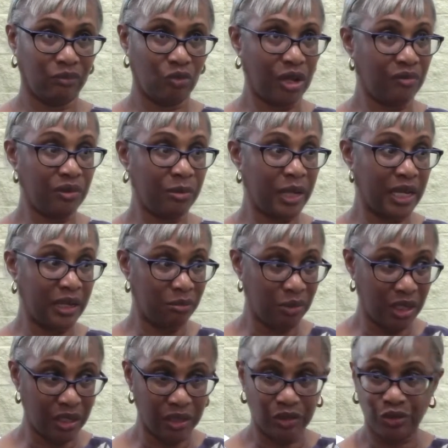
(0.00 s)
Everybody
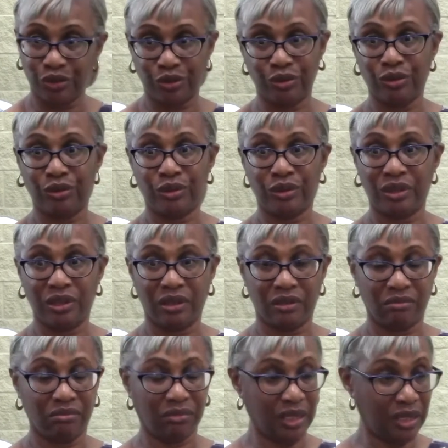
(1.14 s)
made sure
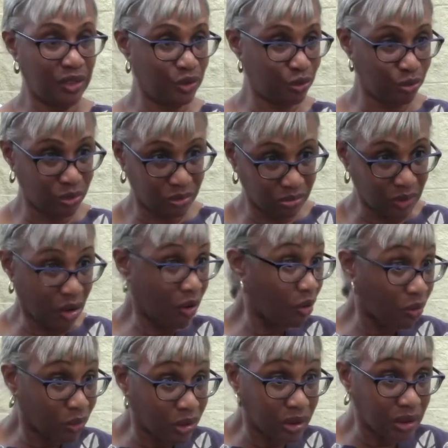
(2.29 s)
that things were
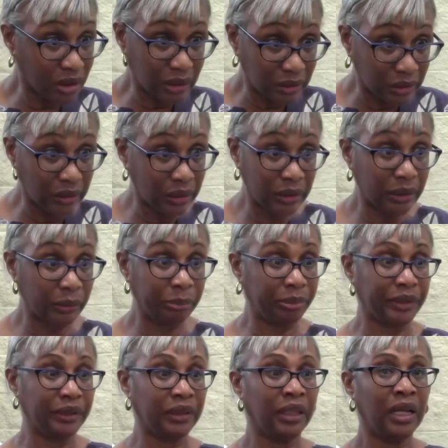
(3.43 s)
all cleaned up,
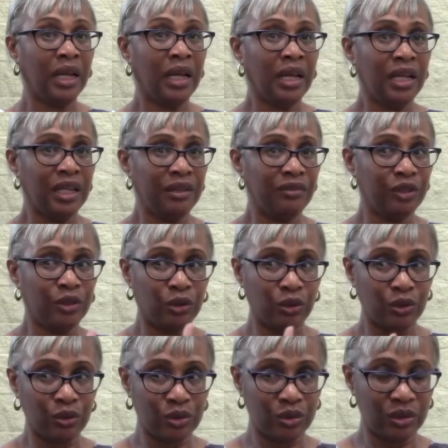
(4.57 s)
and even
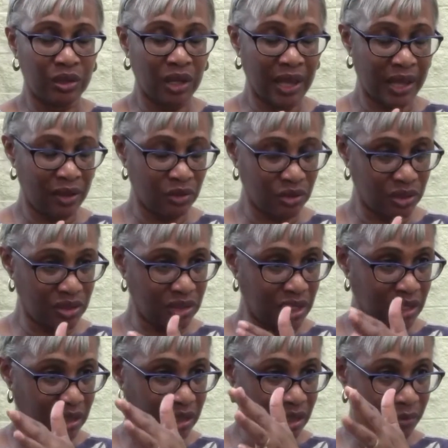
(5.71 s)
though the houses
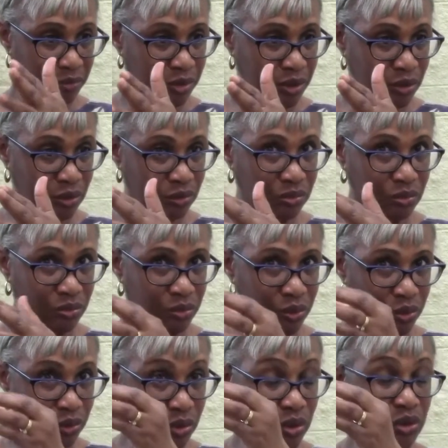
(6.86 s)
that they built
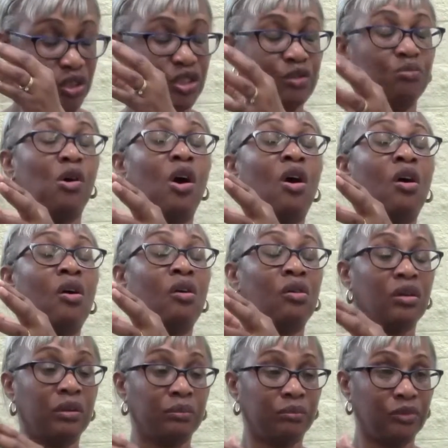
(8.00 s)
are
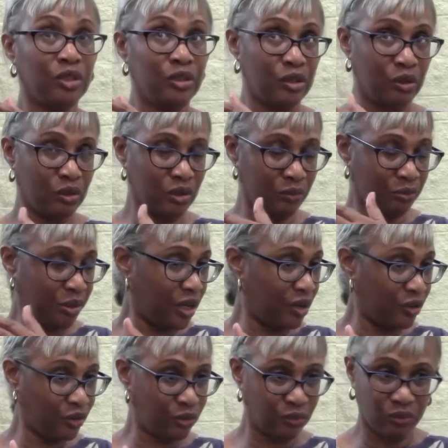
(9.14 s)
small, you know,
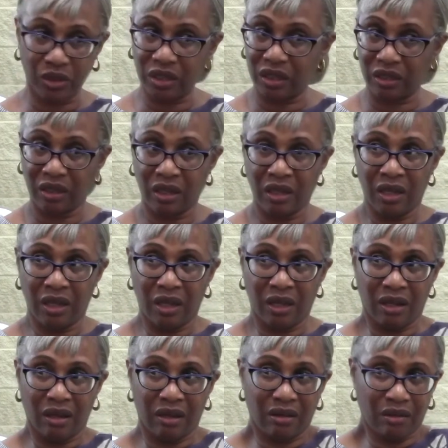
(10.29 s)
compared to what
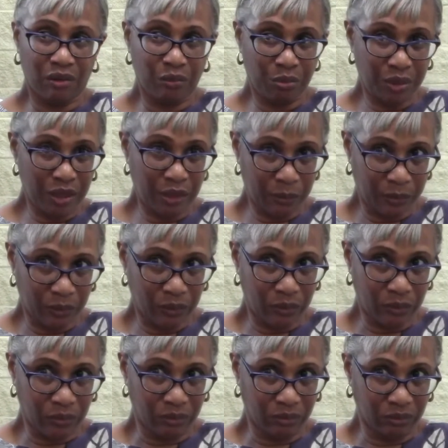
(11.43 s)
other
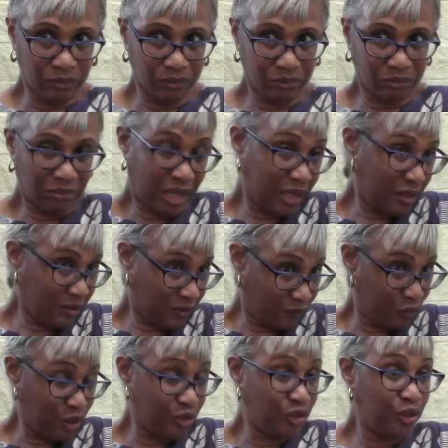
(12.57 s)
people might have
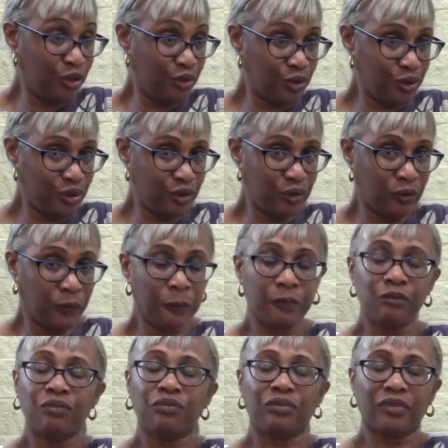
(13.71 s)
been used to.
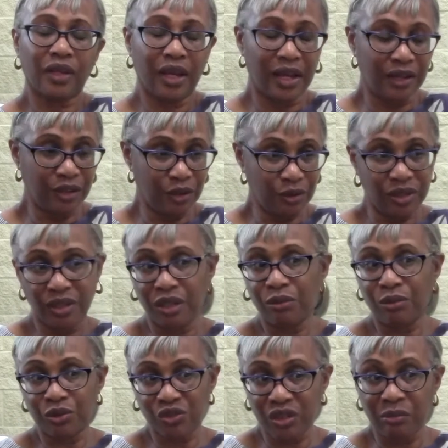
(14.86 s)
I knew that there
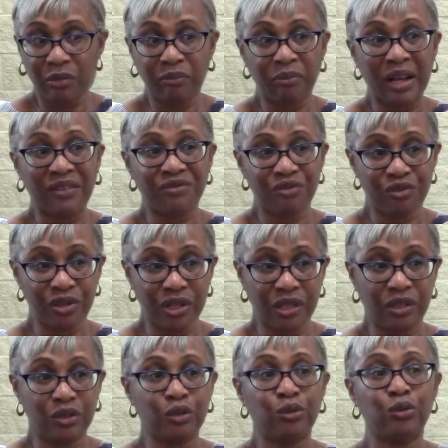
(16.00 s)
were some of my
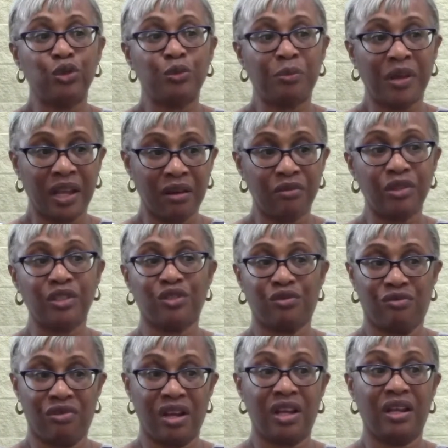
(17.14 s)
friends whose parents
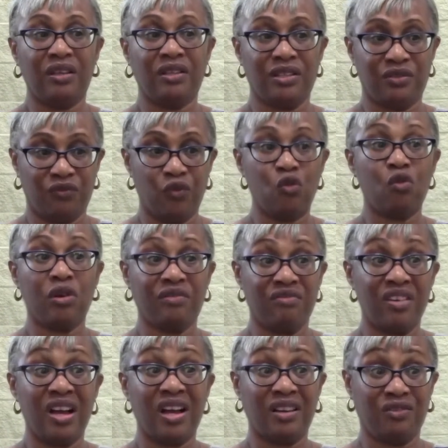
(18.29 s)
raised 4 and
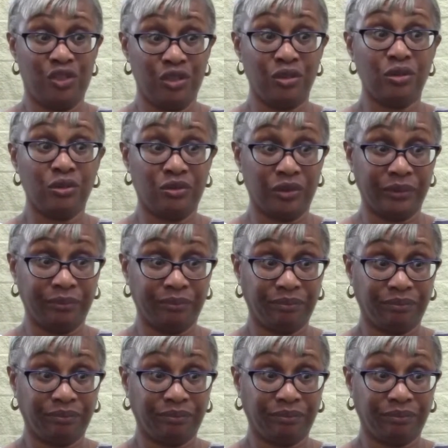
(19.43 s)
5 children